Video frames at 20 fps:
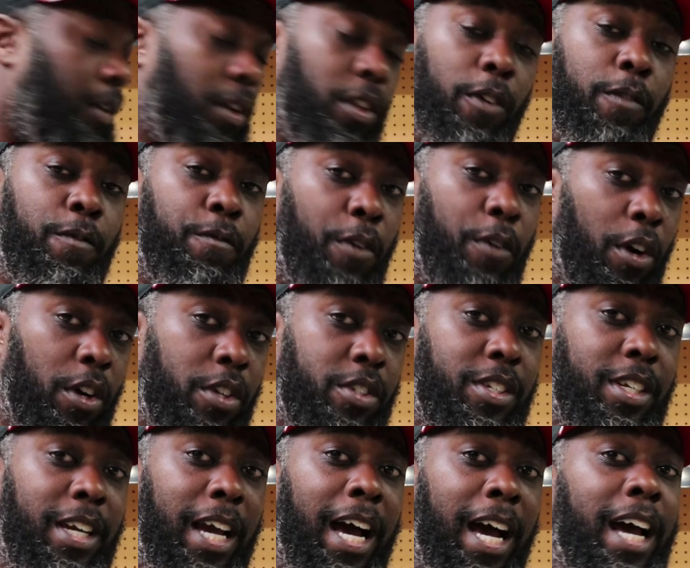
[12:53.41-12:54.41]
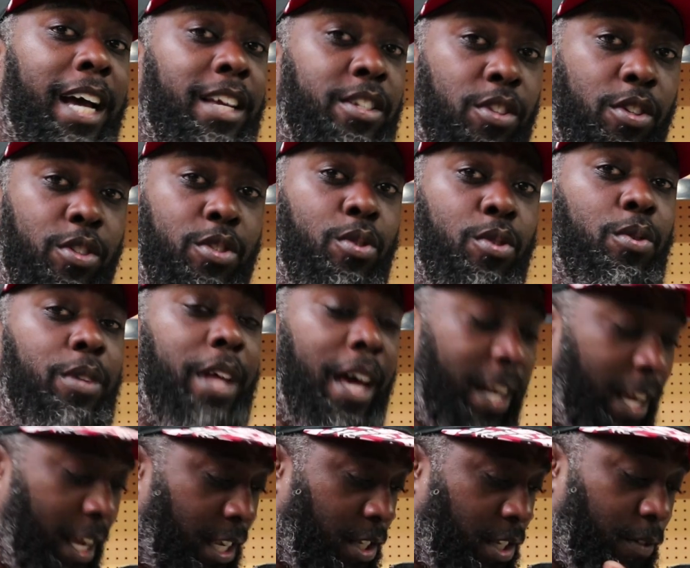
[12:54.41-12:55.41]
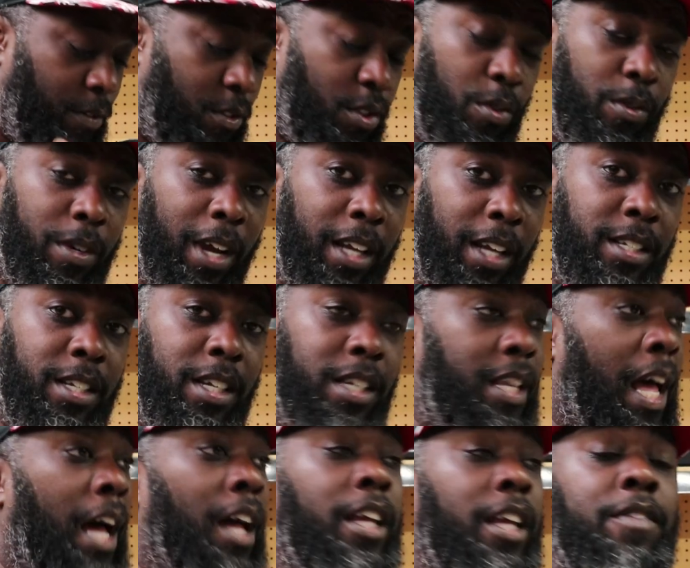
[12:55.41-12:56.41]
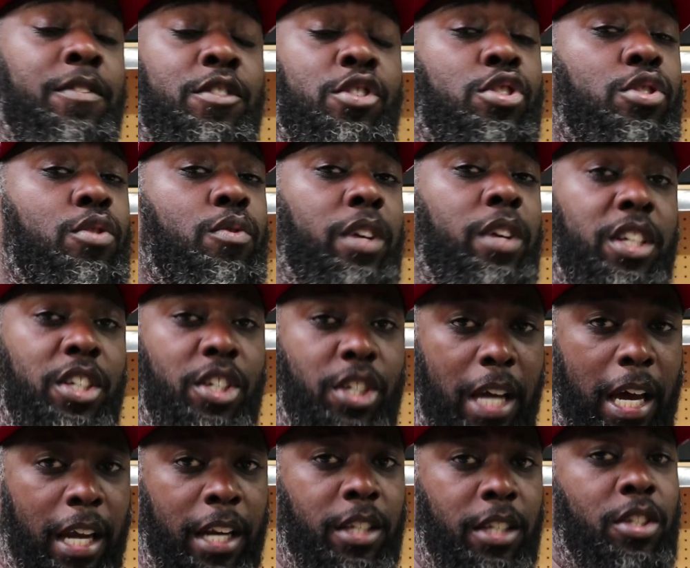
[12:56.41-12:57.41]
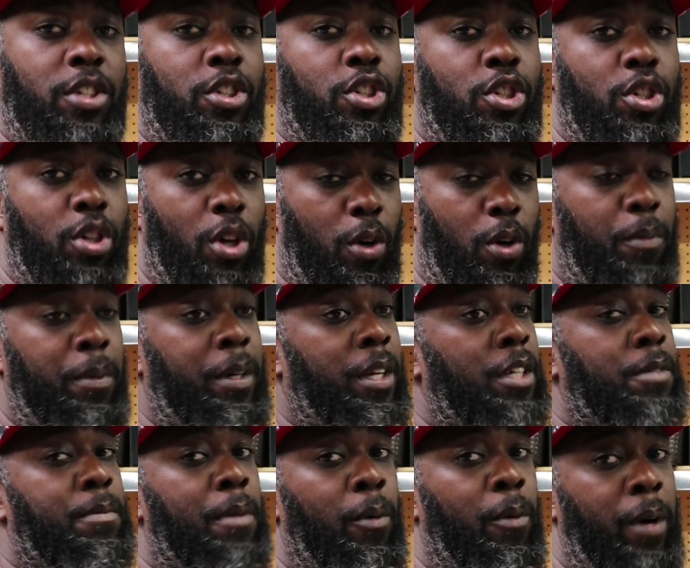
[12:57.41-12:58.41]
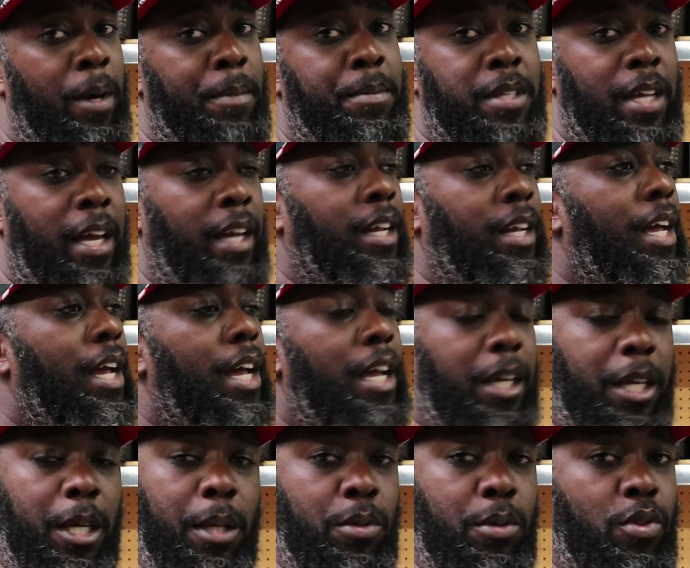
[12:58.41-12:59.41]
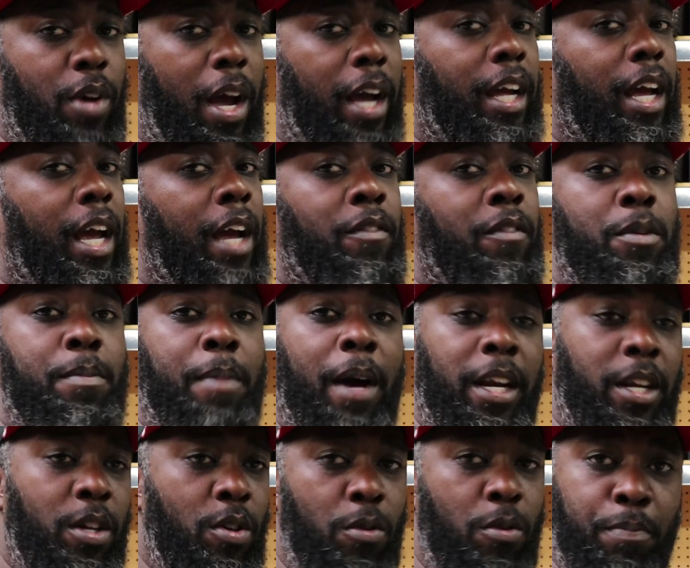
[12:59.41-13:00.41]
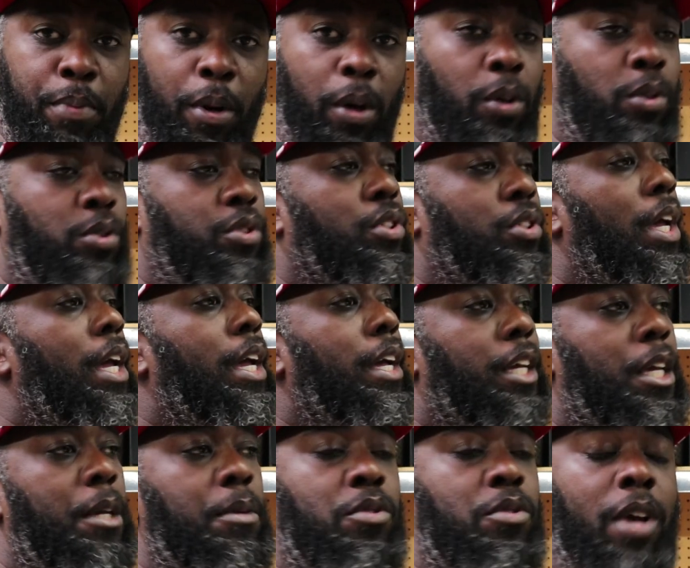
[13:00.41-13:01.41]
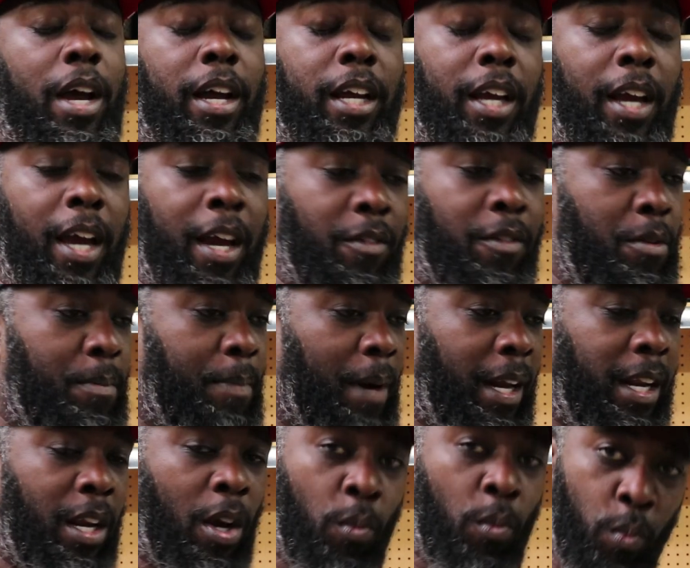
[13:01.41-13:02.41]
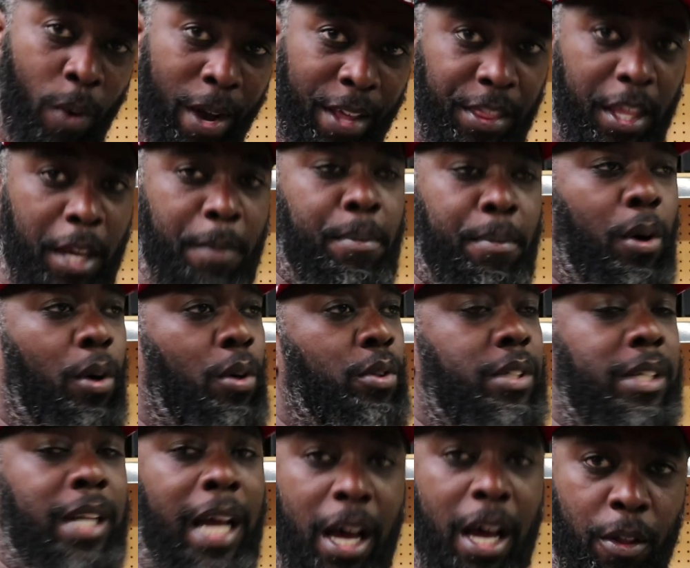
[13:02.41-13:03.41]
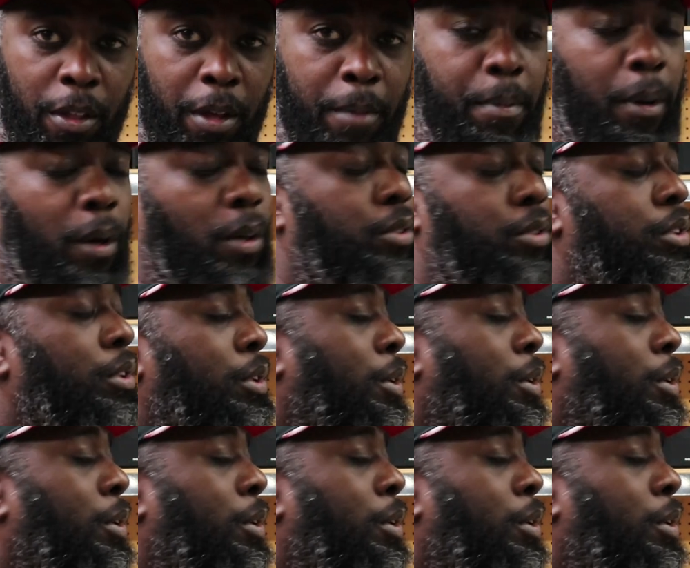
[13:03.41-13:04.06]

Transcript: you're the first guys to do that as of June 19th, I'll even screenshot it to show, because my website keeps track of everybody who posts, keeps track of everybody and when they post and how they post, you